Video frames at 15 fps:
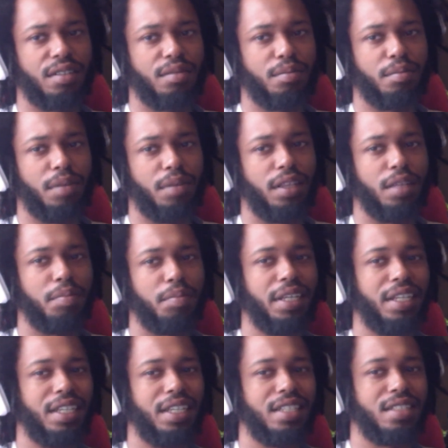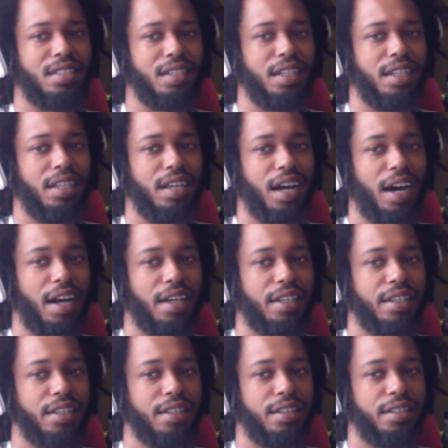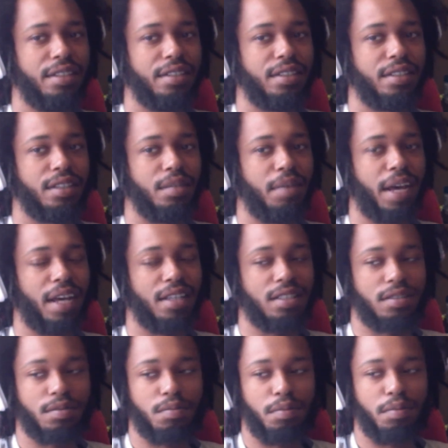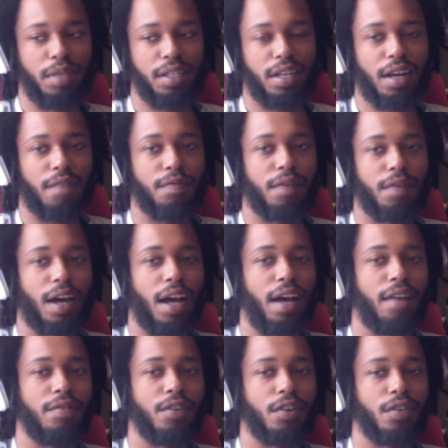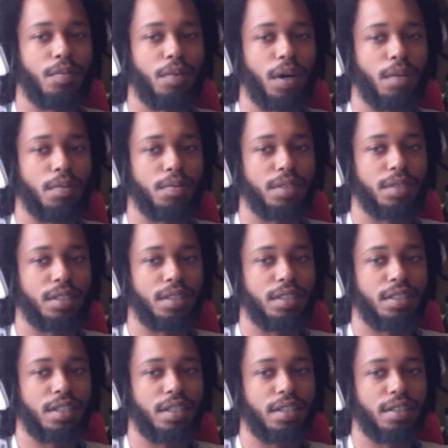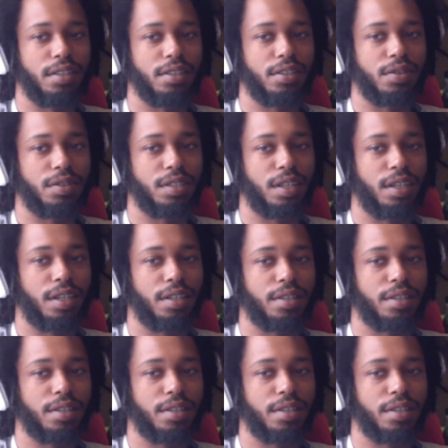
But the pinky is the key, high key. The past minute, I, I have nerve problems in this hand, so it's like